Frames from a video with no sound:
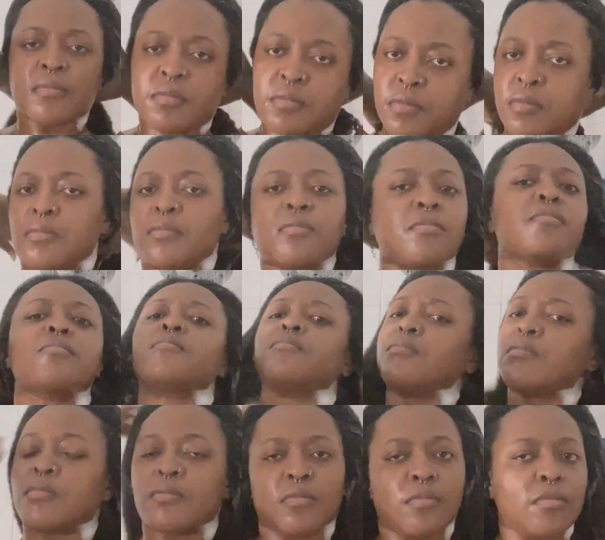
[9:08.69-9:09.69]
So you'll
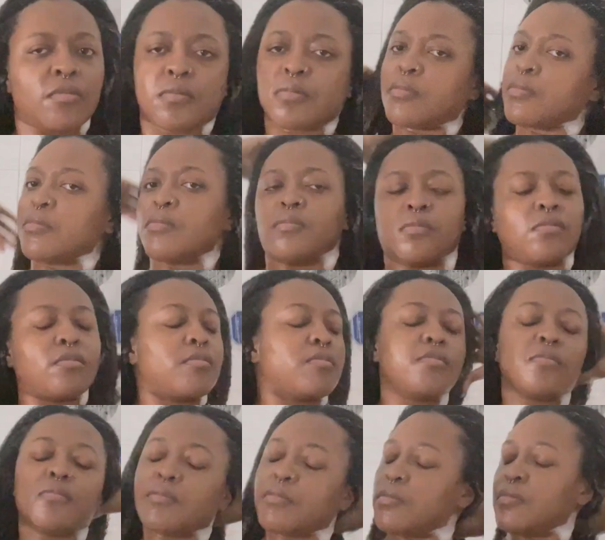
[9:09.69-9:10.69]
definitely be getting an
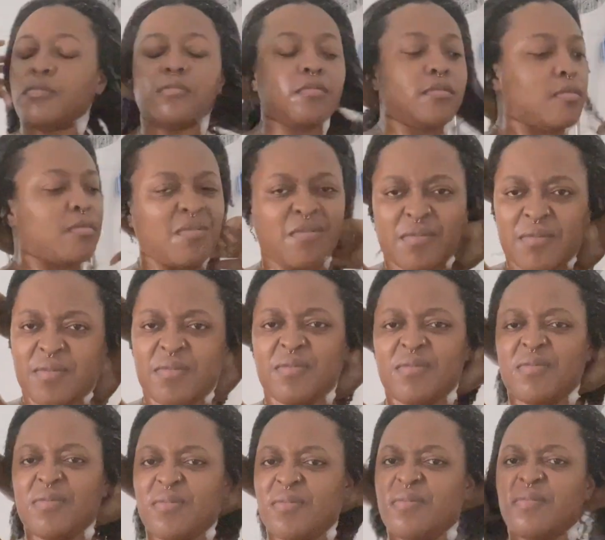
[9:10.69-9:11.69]
updated wash day
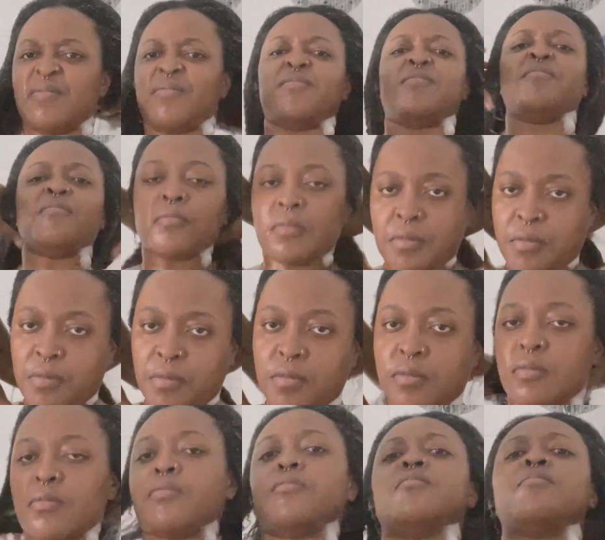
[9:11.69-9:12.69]
routine at some point,
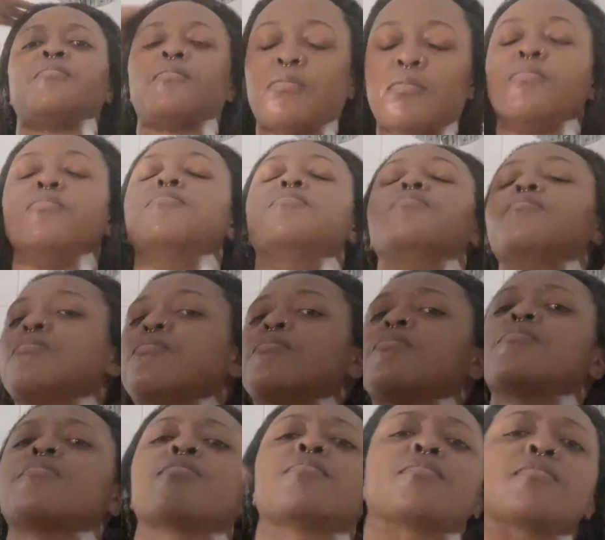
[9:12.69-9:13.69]
not during Vlogmas,
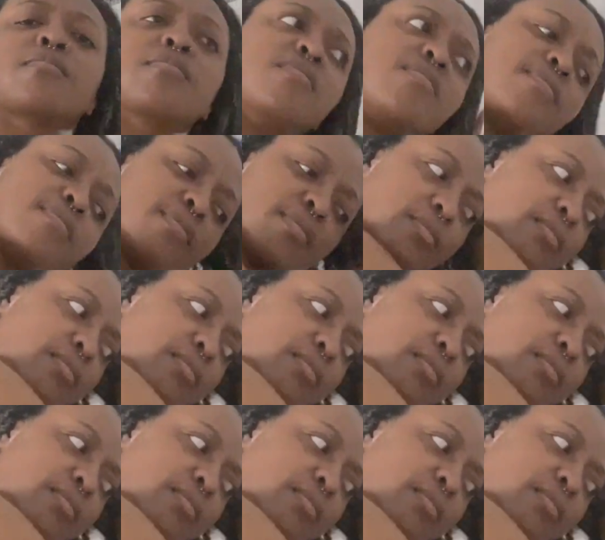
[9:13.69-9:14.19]
I don't think.